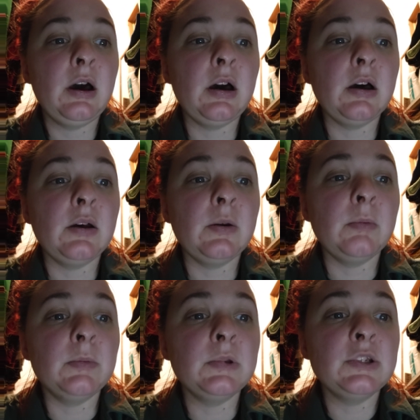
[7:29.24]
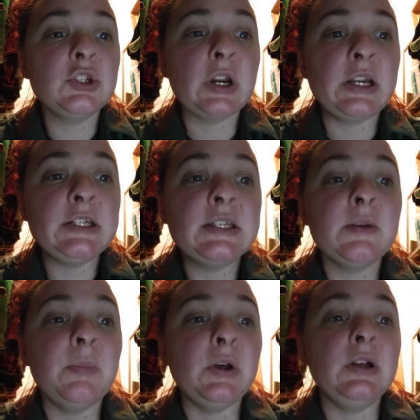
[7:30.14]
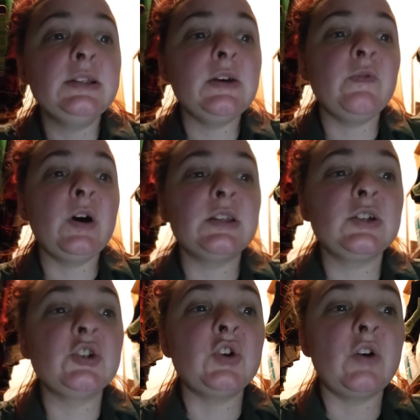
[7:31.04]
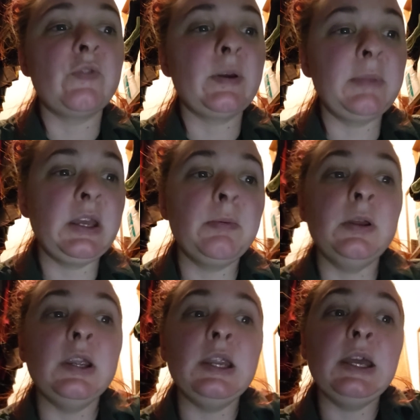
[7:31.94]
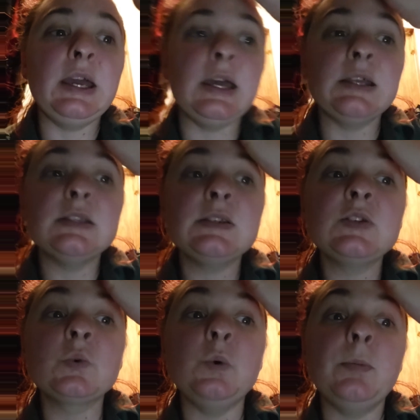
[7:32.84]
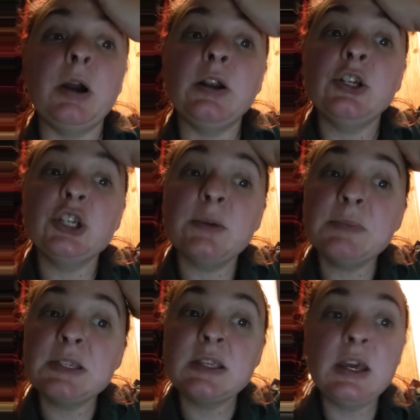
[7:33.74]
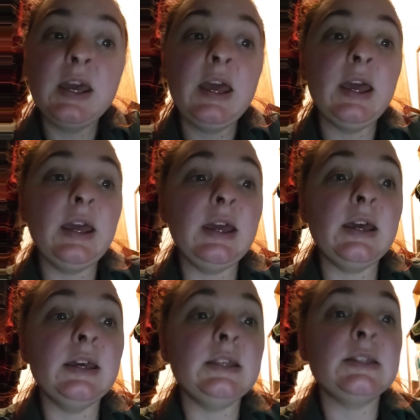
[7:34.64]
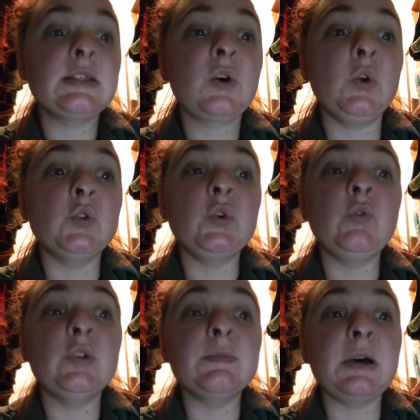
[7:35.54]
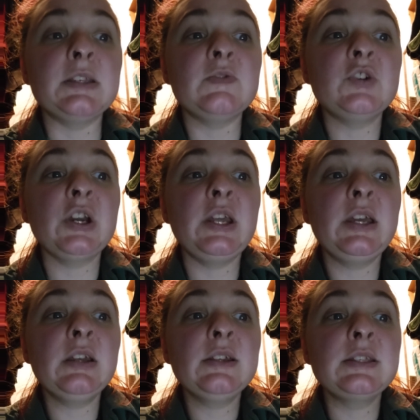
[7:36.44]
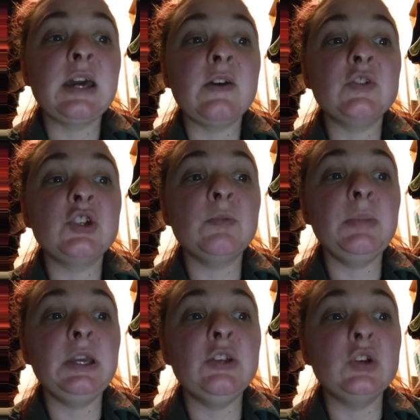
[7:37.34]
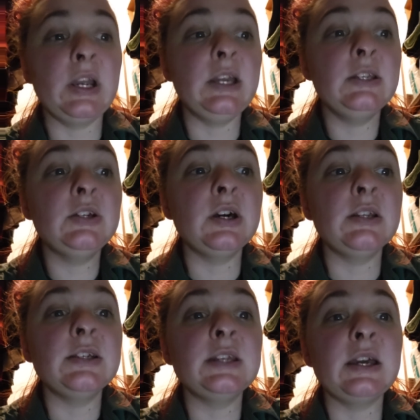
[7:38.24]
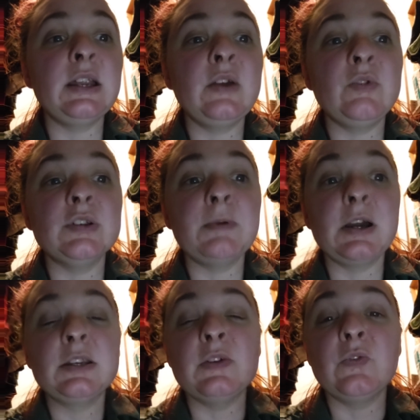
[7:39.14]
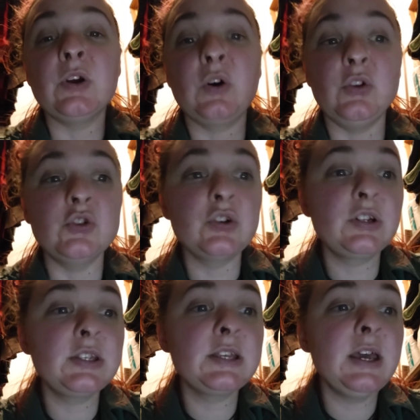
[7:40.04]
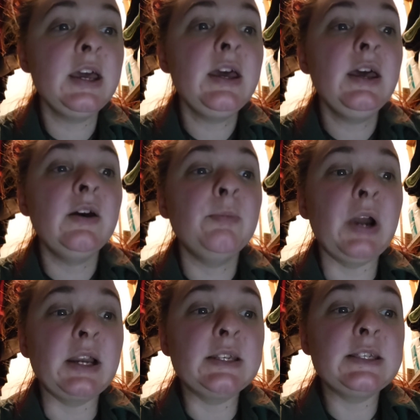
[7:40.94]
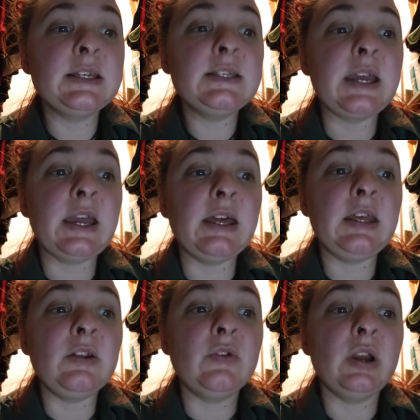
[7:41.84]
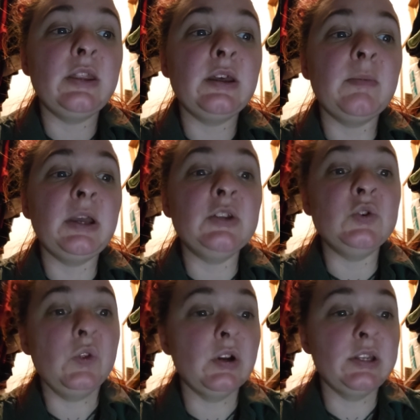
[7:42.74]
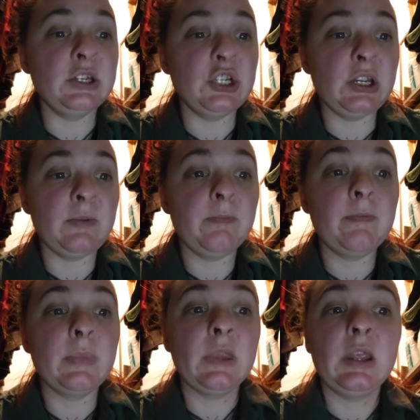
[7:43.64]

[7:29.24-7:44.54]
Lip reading: Strategies to build and foster strong family, community, and school partnerships is cultural responsive training. Staff should be trained to understand and respect different cultures, practices, and integrate them into their teaching.